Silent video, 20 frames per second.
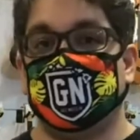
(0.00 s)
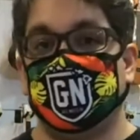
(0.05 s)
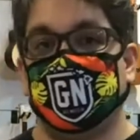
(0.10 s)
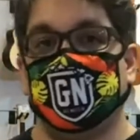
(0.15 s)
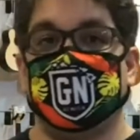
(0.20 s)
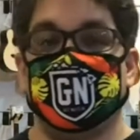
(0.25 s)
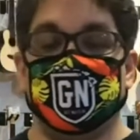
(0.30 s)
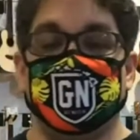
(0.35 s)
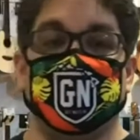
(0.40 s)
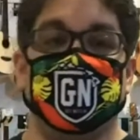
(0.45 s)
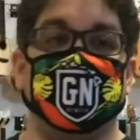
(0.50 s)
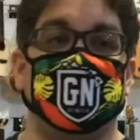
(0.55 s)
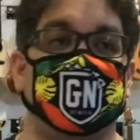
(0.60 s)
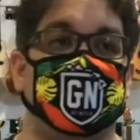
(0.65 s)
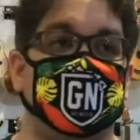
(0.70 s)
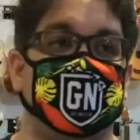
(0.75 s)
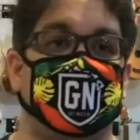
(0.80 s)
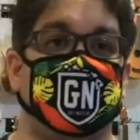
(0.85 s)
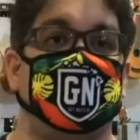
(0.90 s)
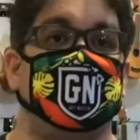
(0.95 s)
see other
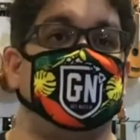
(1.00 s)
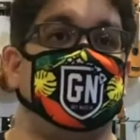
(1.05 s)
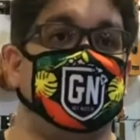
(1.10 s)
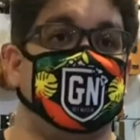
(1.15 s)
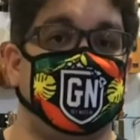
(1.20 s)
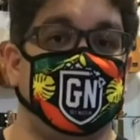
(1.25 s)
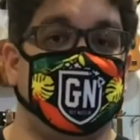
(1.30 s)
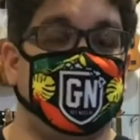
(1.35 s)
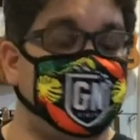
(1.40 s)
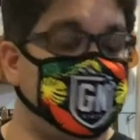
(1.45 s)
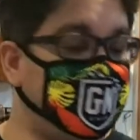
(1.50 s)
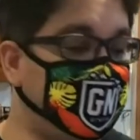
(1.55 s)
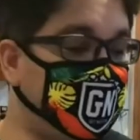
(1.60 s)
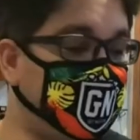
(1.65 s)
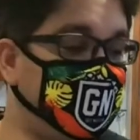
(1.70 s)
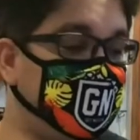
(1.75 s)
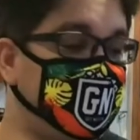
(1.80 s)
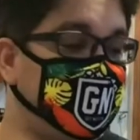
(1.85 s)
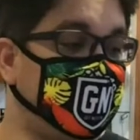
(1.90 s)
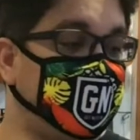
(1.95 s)
makers start to do that as
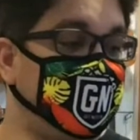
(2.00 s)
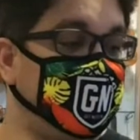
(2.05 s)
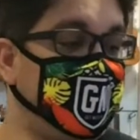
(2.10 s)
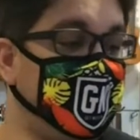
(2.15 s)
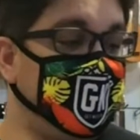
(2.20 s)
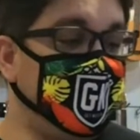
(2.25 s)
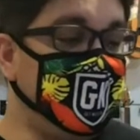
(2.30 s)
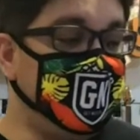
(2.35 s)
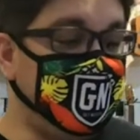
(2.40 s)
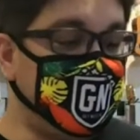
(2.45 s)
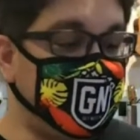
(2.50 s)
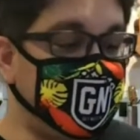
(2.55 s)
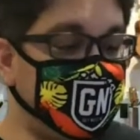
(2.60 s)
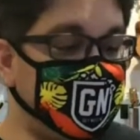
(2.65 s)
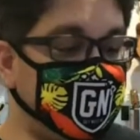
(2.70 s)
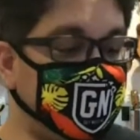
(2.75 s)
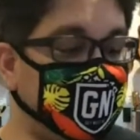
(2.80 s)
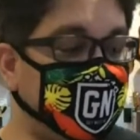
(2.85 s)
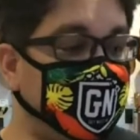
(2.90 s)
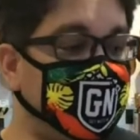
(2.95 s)
well. So that
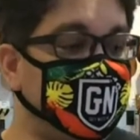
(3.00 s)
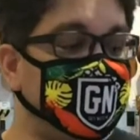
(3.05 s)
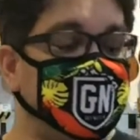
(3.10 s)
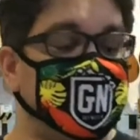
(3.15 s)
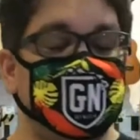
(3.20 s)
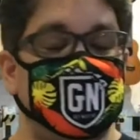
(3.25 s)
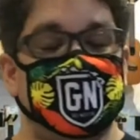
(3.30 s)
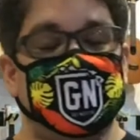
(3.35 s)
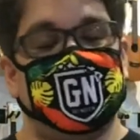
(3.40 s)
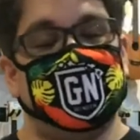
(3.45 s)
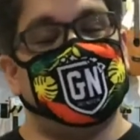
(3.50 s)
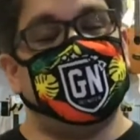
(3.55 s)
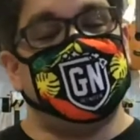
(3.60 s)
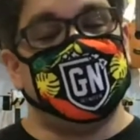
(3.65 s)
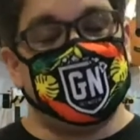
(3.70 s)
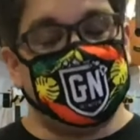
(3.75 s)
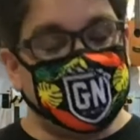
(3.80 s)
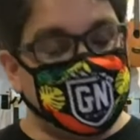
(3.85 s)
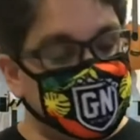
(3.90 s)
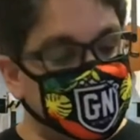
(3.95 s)
is one detail
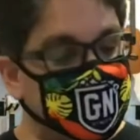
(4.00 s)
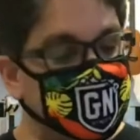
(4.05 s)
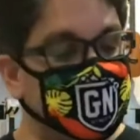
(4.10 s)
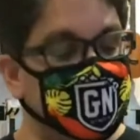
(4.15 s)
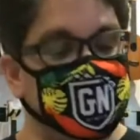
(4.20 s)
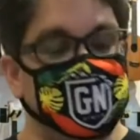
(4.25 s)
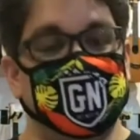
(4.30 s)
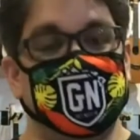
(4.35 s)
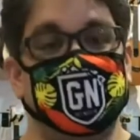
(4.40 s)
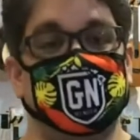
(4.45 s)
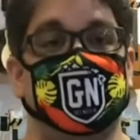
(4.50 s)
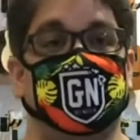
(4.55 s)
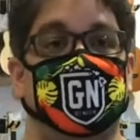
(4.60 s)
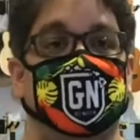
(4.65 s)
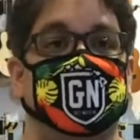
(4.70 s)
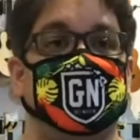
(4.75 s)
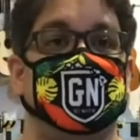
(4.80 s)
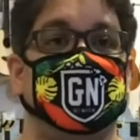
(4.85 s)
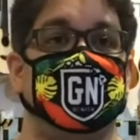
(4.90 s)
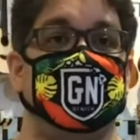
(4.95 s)
that is extremely
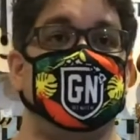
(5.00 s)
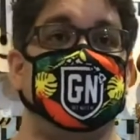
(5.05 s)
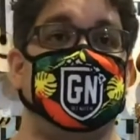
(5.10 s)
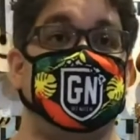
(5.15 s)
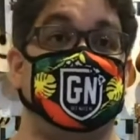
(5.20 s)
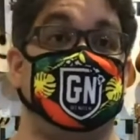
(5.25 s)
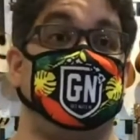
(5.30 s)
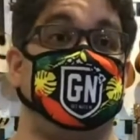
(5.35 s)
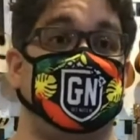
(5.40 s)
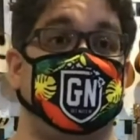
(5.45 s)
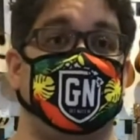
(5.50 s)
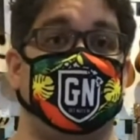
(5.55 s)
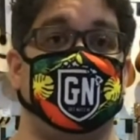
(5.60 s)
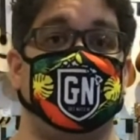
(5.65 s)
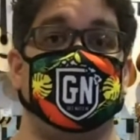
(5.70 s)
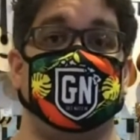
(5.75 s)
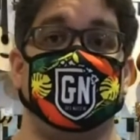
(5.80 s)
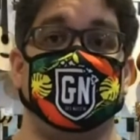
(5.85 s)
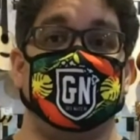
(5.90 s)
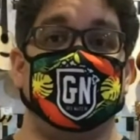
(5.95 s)
important as a
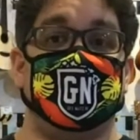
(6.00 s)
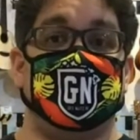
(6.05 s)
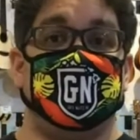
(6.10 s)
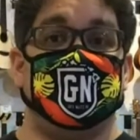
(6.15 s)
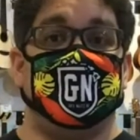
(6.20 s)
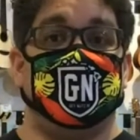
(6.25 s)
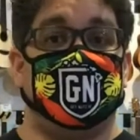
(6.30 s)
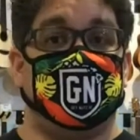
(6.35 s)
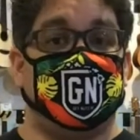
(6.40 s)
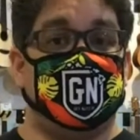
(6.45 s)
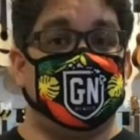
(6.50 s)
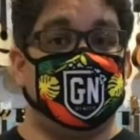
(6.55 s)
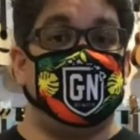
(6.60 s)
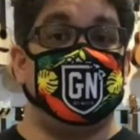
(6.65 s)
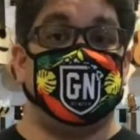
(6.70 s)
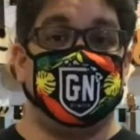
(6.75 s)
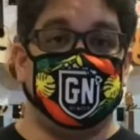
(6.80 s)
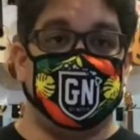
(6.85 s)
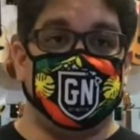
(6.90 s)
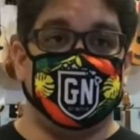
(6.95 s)
player
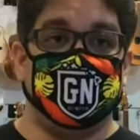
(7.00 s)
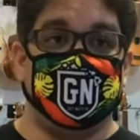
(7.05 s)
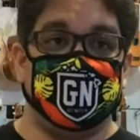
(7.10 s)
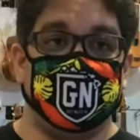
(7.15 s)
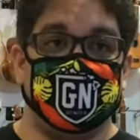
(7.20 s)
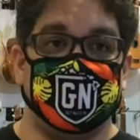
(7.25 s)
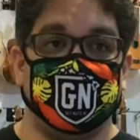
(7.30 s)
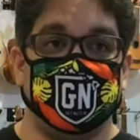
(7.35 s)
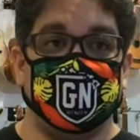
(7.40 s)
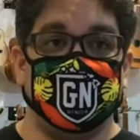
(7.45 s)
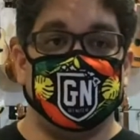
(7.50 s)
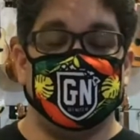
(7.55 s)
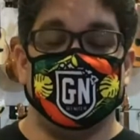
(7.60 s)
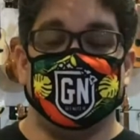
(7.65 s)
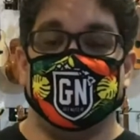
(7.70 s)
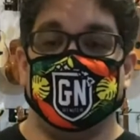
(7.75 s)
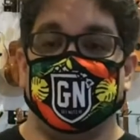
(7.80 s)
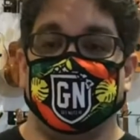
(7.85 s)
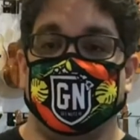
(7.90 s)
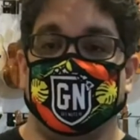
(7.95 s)
for me.
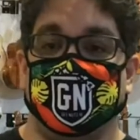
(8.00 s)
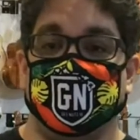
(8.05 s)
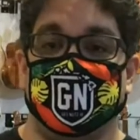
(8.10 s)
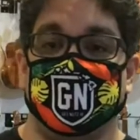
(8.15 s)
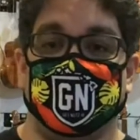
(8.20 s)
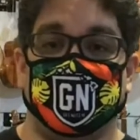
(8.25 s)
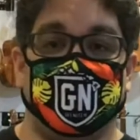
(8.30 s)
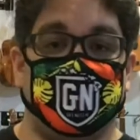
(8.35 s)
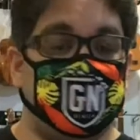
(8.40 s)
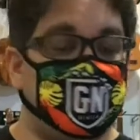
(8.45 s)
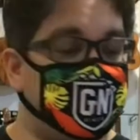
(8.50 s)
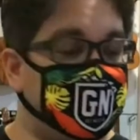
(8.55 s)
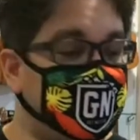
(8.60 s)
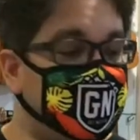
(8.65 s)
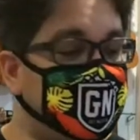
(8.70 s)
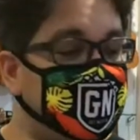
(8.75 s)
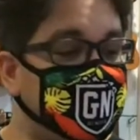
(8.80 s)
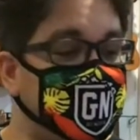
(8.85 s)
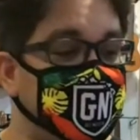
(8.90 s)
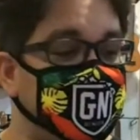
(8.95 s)
So
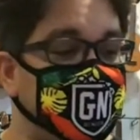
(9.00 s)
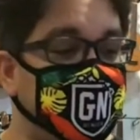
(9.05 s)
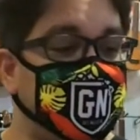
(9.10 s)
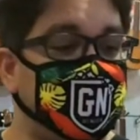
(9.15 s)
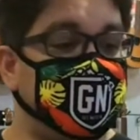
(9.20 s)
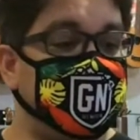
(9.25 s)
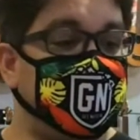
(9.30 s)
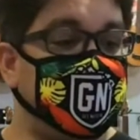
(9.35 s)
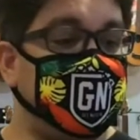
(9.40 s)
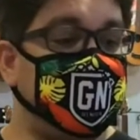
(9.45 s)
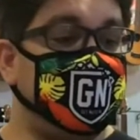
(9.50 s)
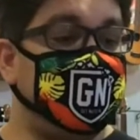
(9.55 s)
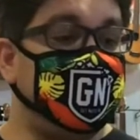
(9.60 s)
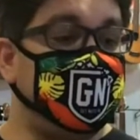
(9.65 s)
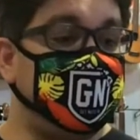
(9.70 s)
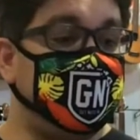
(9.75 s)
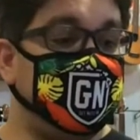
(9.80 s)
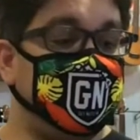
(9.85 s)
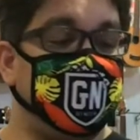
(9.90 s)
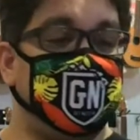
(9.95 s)
just keep that in mind
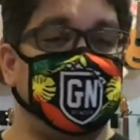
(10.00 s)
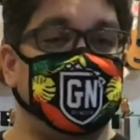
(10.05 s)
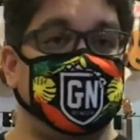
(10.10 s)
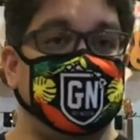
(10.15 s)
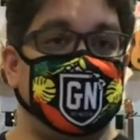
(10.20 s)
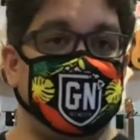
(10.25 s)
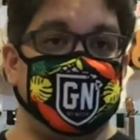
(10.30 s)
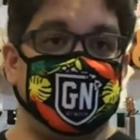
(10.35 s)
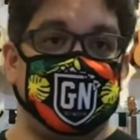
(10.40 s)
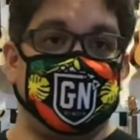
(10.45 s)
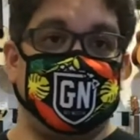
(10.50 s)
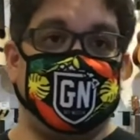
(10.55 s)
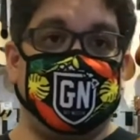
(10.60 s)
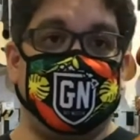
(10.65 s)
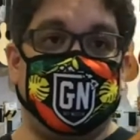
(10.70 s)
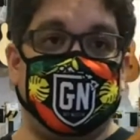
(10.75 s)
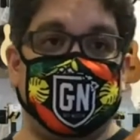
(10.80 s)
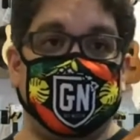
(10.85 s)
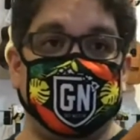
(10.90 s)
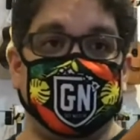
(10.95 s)
when you're looking at this.
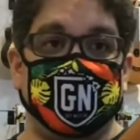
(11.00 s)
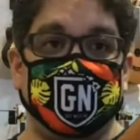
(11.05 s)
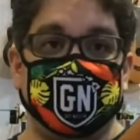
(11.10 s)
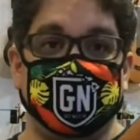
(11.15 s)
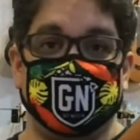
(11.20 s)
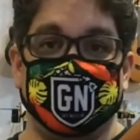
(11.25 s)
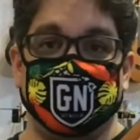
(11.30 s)
That